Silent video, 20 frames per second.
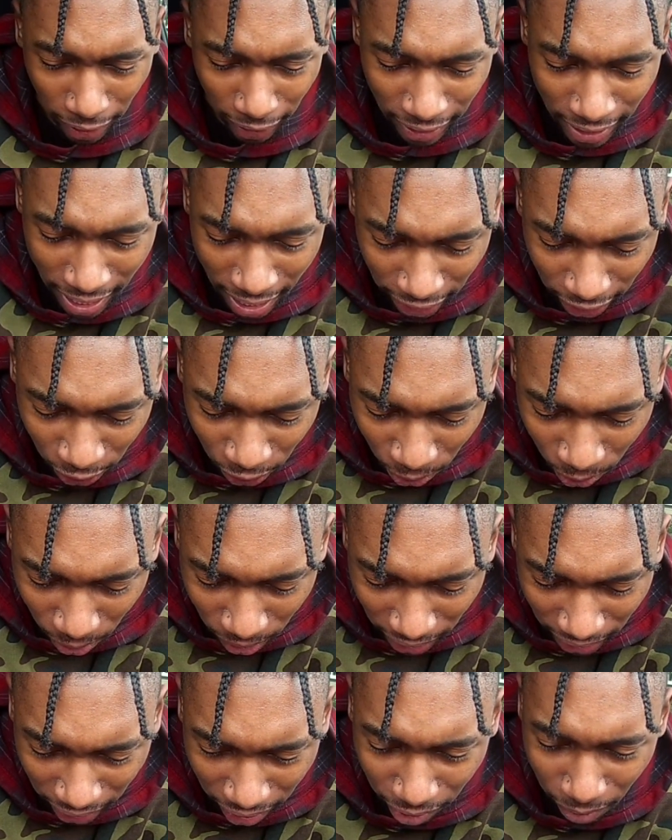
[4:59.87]
back in that
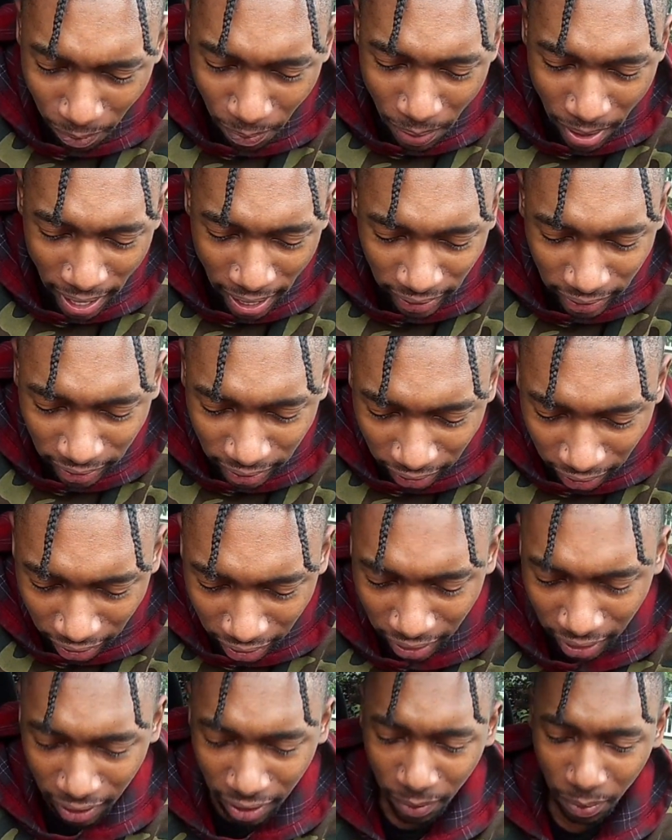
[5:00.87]
tune like a bit.
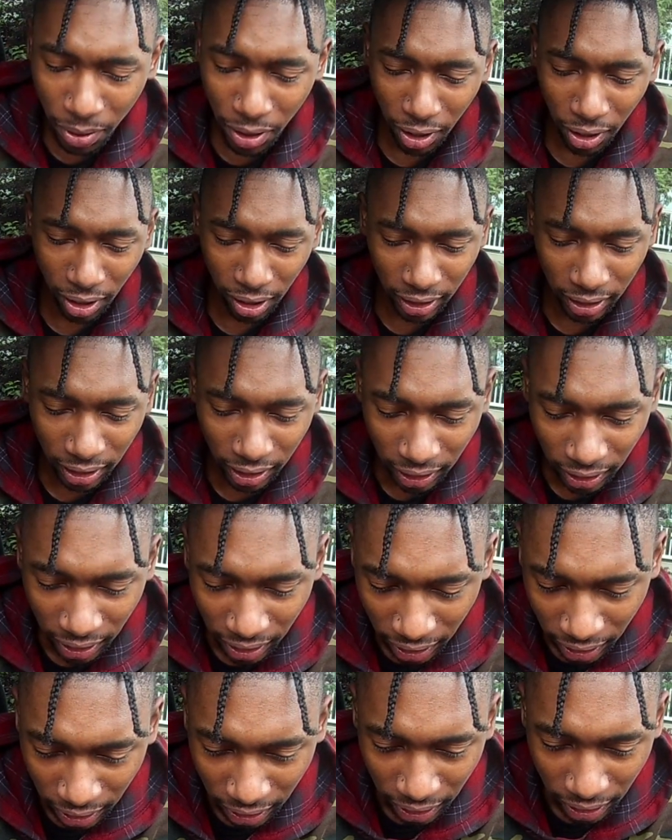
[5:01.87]
Blood
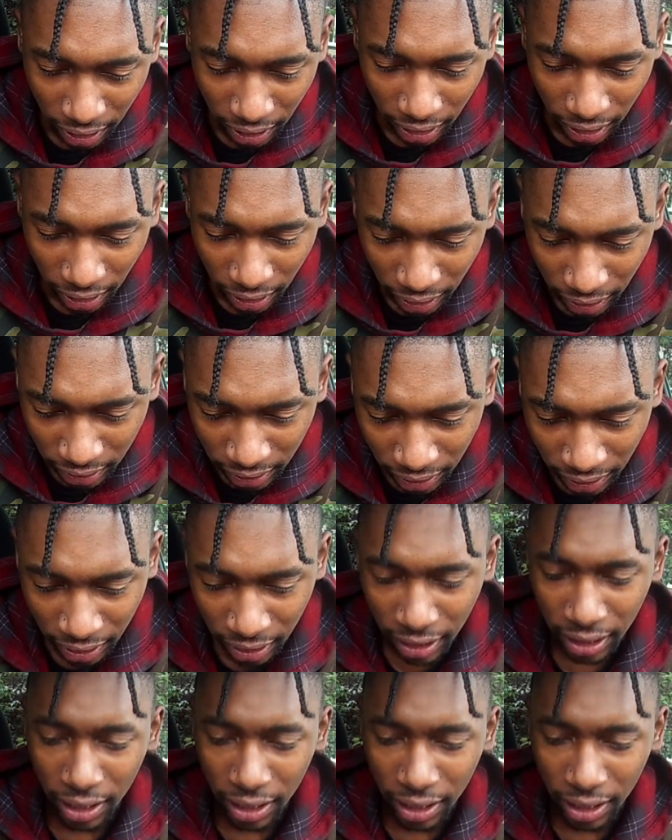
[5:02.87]
clot.